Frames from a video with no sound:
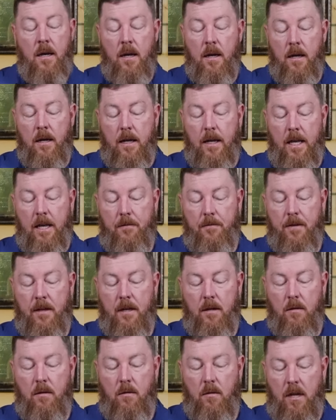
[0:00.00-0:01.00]

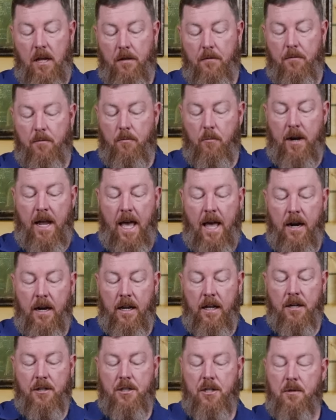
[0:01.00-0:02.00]
If we had an
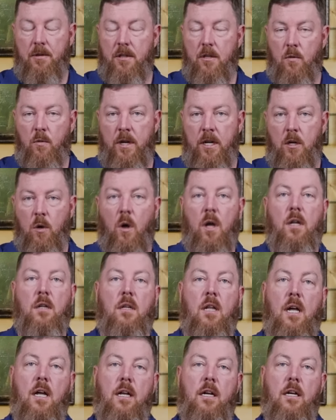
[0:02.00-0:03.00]
issue with the recoil
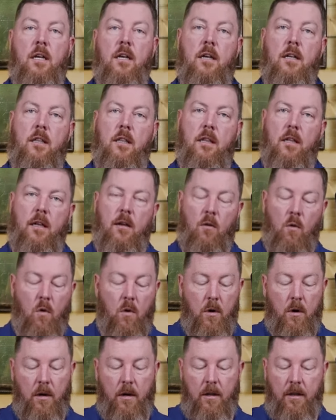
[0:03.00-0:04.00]
lug,
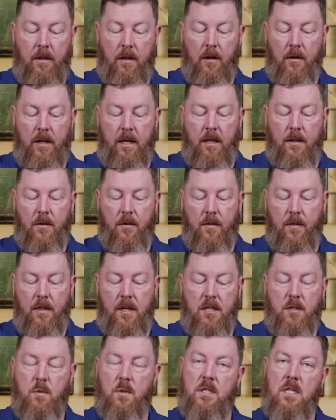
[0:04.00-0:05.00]
or either this
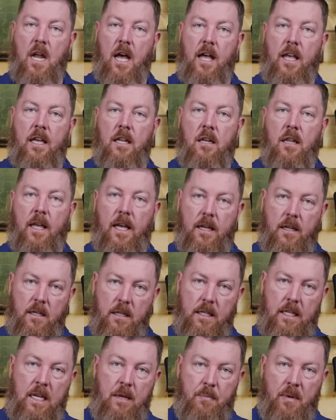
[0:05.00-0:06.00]
was not inlet
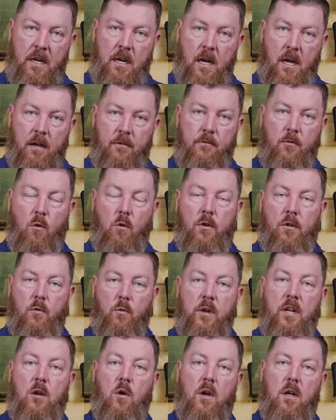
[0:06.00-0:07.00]
deep enough or the
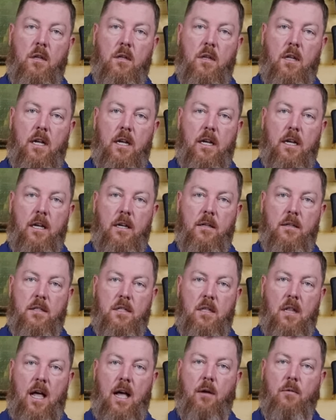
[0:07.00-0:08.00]
recoil lug
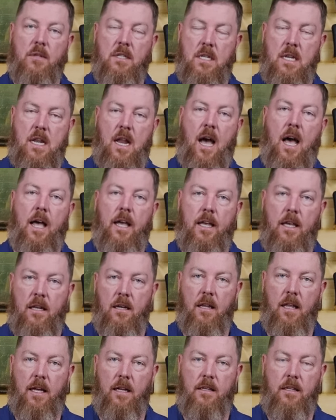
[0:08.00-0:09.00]
slot was not
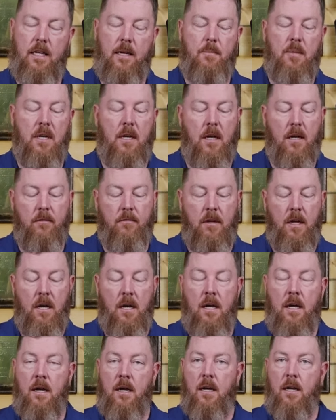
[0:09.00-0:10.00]
inlet deep enough,
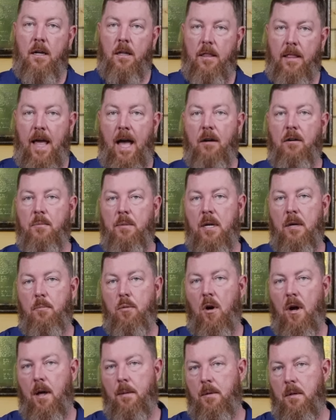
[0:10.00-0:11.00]
that would be a
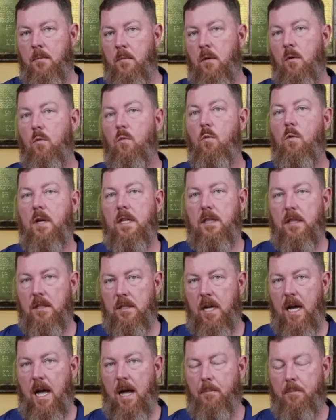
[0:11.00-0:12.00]
problem with the
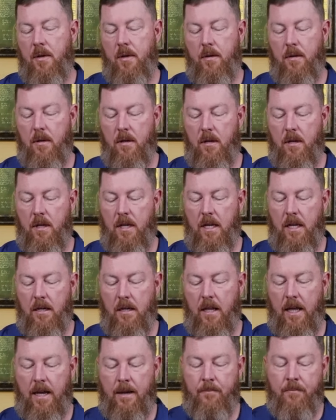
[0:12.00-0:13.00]
top
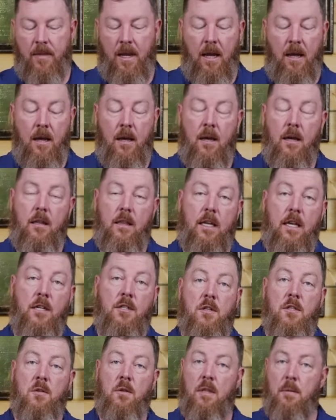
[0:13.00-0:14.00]
inlet. The issue is
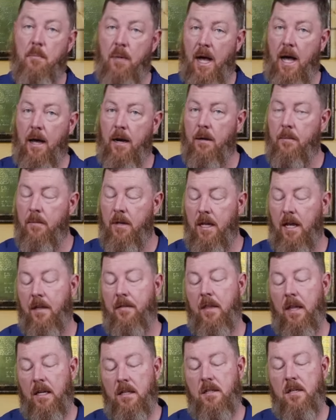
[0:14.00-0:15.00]
bottom, and
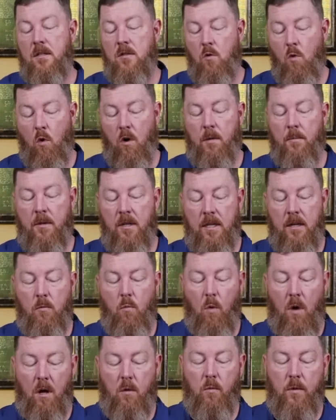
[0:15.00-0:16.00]
this is normally
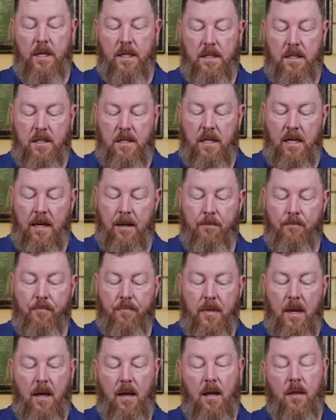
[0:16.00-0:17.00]
what we see.
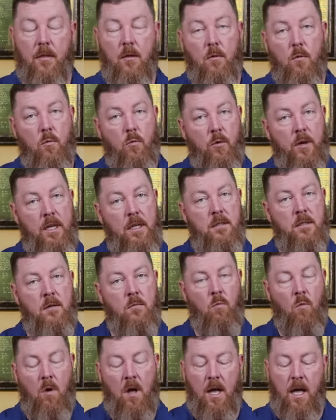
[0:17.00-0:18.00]
And the reason
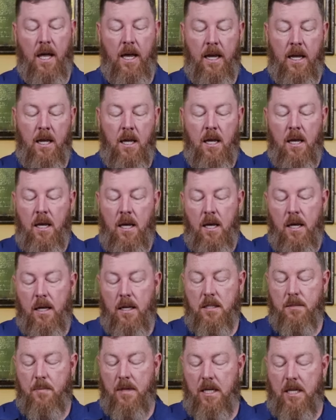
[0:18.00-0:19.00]
why is
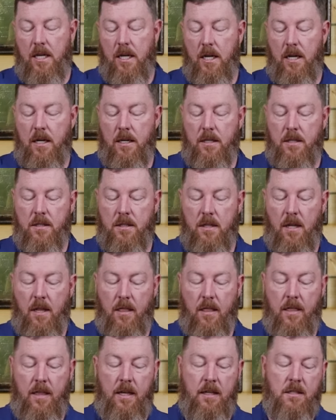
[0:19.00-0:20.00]
because
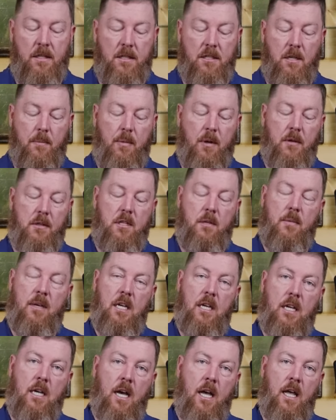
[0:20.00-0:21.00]
this is supposed to be
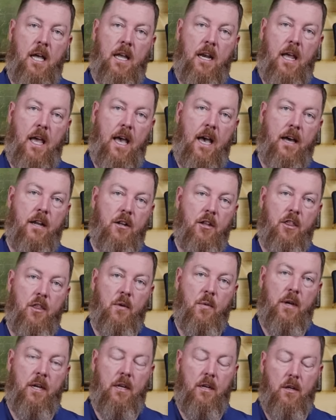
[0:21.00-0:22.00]
cut at a
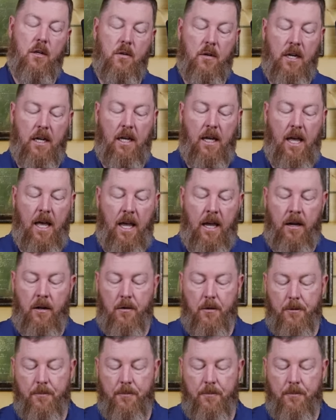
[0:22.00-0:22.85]
3-degree angle.